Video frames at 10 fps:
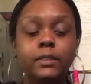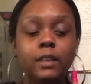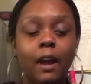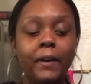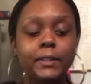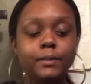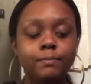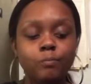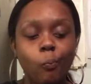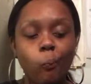And
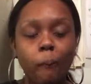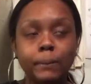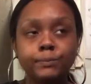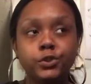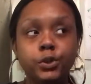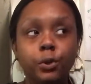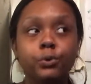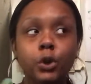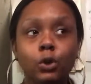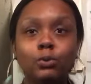you'll
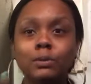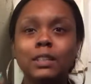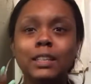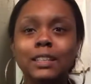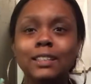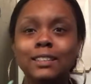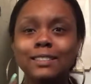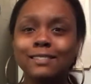know you did it